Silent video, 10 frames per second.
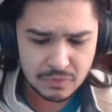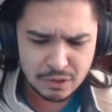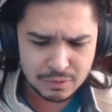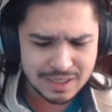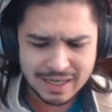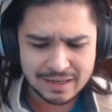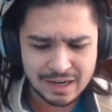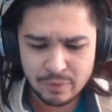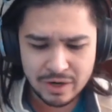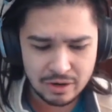wasn't any
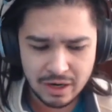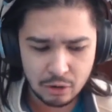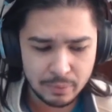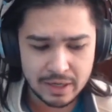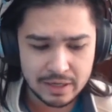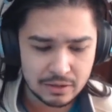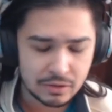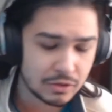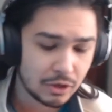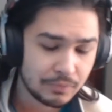Nightwing or Aquaman either,
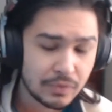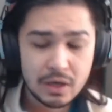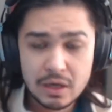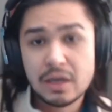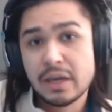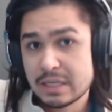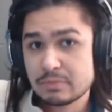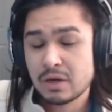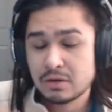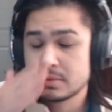so it's
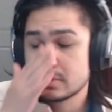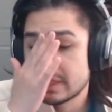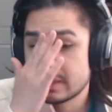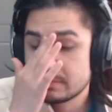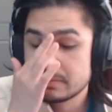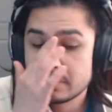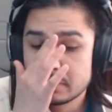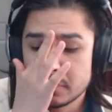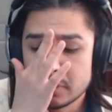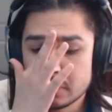probable that,
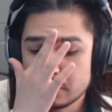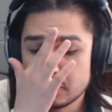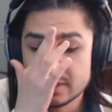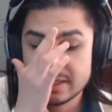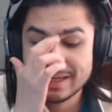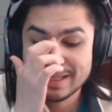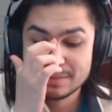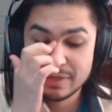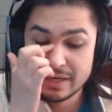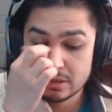you know, we're just gonna get
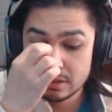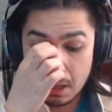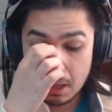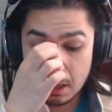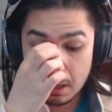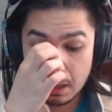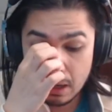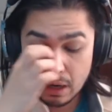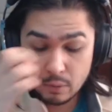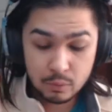them later.
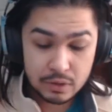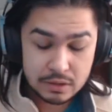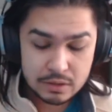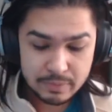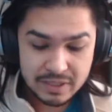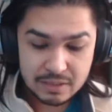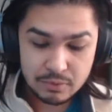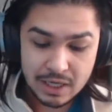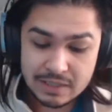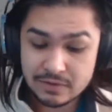I wouldn't be
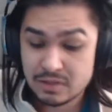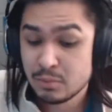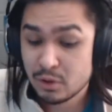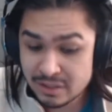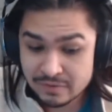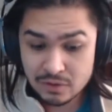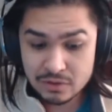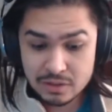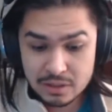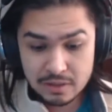surprised if there's multiverse
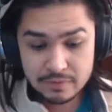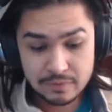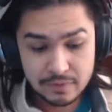stuff.